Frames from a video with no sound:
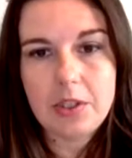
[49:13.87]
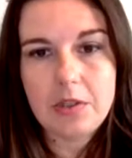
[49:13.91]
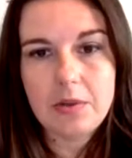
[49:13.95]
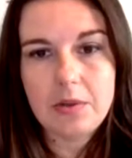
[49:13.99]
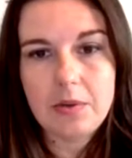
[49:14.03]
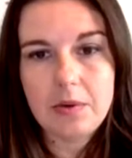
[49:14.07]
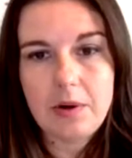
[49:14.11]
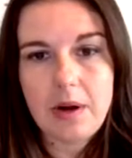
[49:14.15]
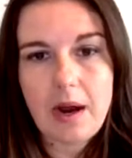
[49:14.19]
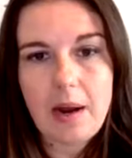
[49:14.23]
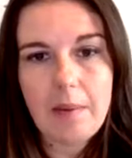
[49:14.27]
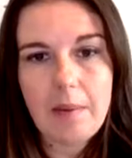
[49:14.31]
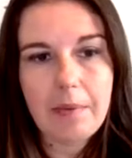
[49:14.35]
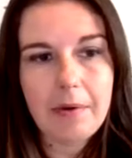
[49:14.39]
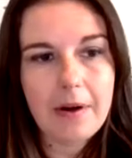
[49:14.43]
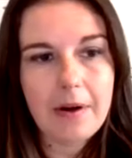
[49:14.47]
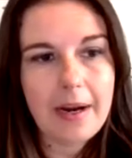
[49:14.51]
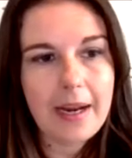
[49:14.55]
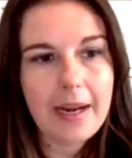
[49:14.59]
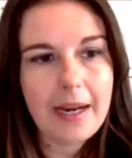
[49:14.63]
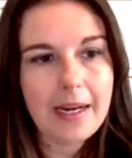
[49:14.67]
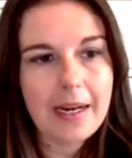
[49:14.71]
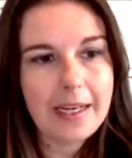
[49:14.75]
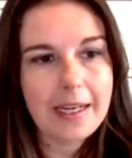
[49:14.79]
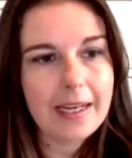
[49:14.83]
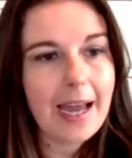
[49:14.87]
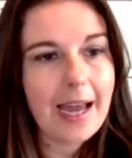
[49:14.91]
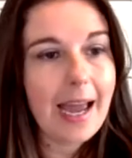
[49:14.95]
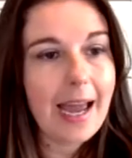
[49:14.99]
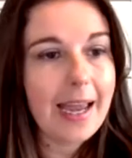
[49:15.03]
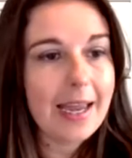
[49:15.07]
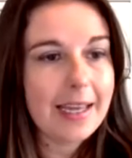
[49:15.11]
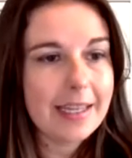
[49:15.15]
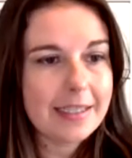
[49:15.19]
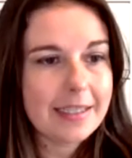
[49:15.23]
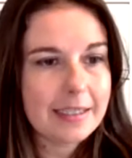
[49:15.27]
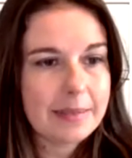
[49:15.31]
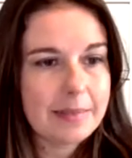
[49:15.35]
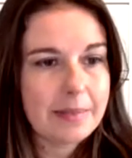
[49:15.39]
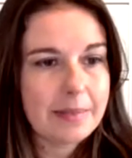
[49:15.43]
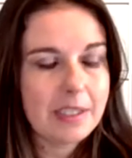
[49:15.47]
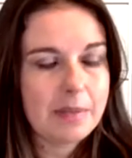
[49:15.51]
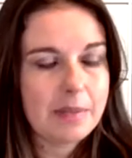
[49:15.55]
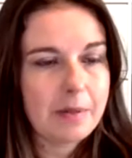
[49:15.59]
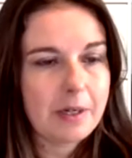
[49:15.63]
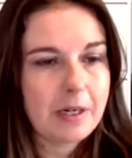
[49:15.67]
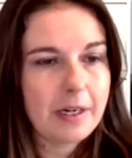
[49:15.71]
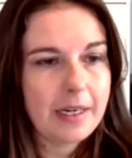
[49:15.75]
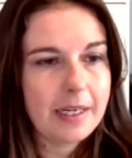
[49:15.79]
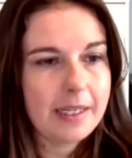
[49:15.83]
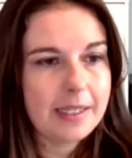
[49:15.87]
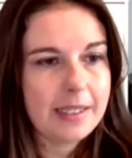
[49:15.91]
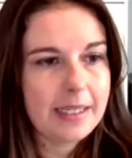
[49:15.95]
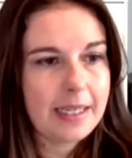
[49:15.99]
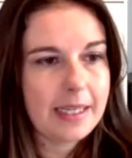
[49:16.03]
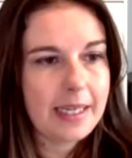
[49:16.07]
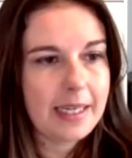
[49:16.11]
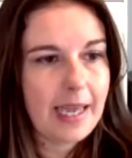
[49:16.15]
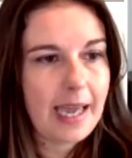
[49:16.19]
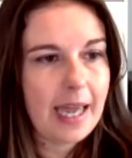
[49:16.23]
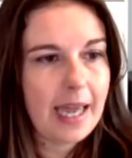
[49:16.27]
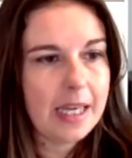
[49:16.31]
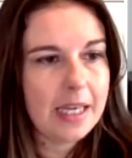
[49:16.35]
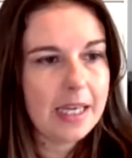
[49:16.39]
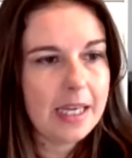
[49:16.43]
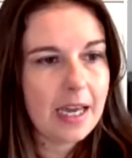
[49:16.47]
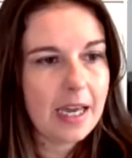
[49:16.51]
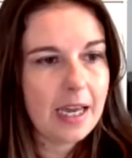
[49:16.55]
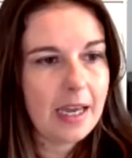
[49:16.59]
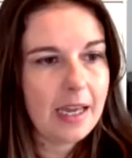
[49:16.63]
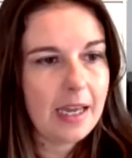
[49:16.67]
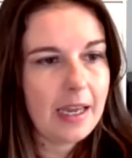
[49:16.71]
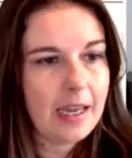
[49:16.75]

you operate. And Guy has some experience in Kenya,